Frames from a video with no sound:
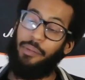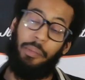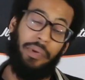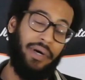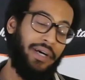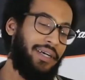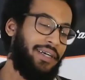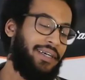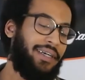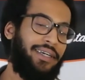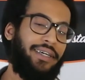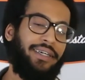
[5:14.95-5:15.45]

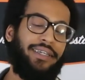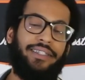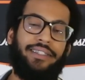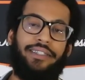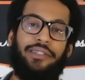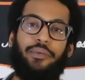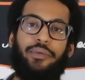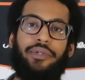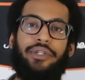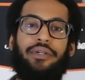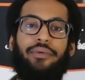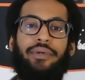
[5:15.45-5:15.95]

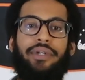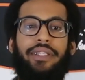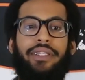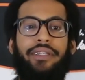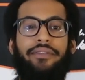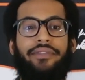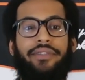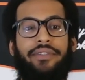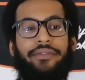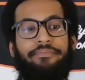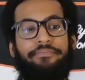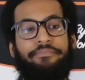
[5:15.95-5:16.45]
That's the world we
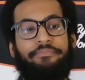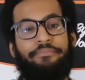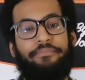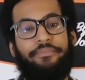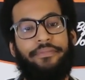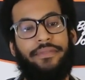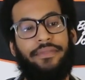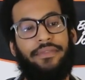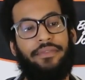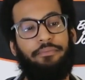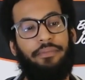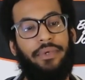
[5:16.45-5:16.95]
live in.
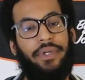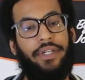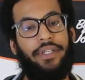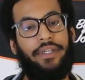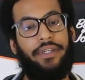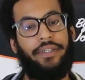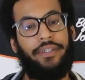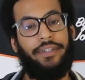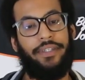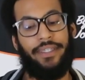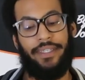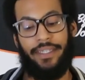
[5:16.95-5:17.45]
But
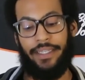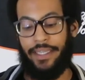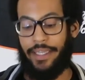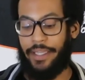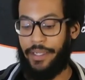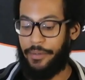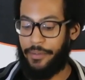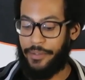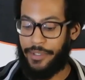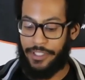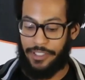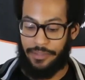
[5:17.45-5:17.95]
uh
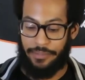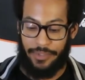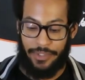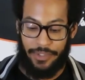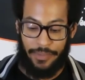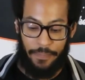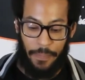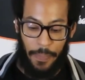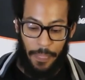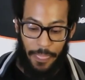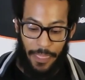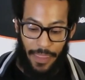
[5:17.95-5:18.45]
anyways,
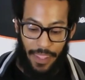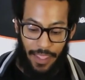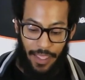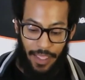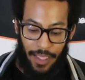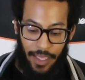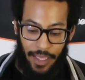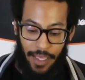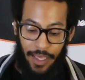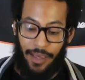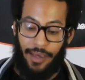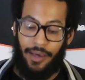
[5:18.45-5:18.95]
man.
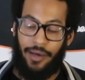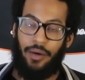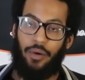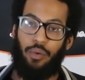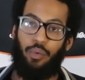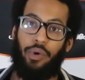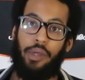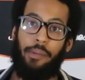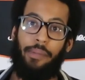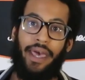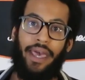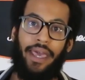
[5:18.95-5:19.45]

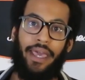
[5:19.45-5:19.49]
We